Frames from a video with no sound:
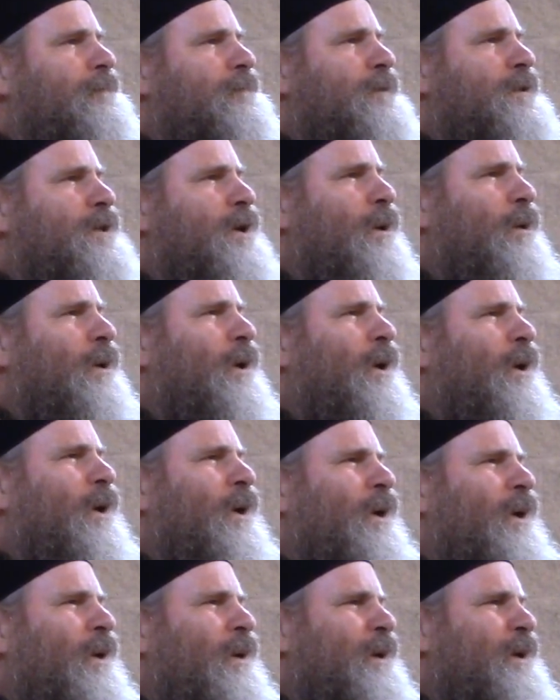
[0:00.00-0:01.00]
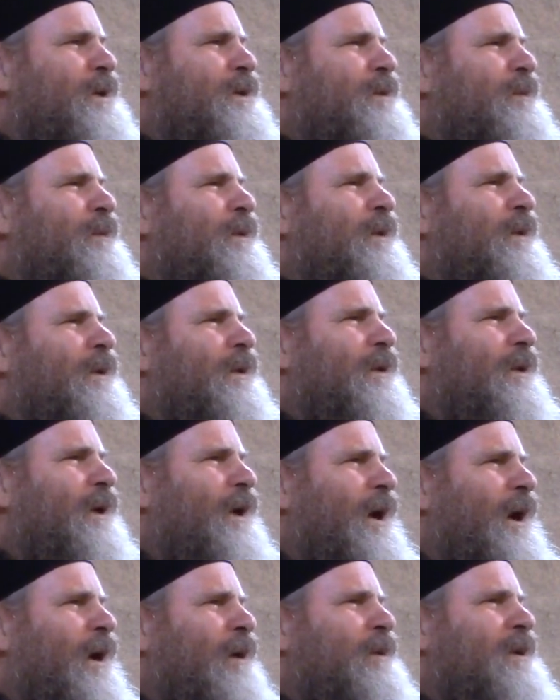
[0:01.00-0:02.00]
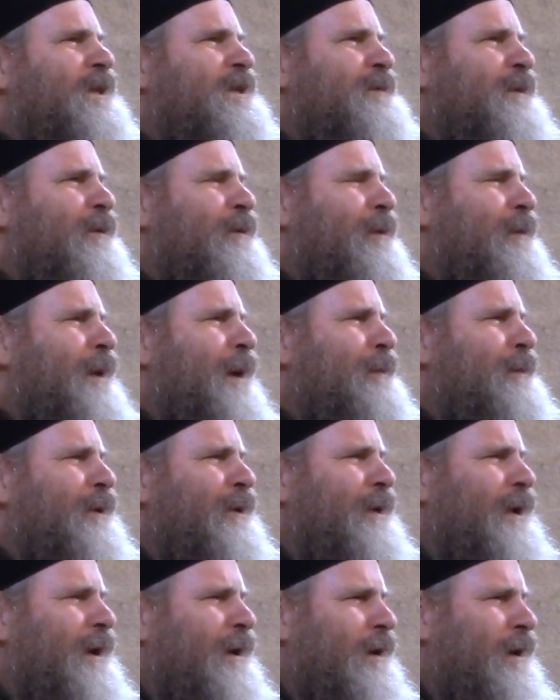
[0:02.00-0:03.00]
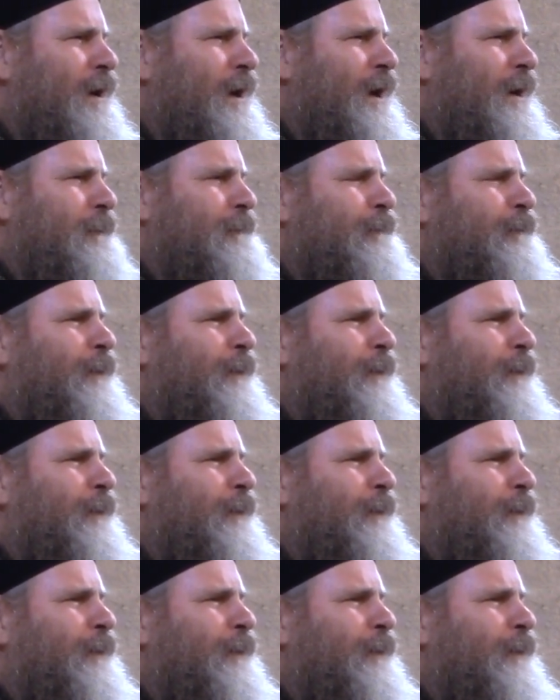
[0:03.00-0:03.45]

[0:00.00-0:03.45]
So, to always be remembering God.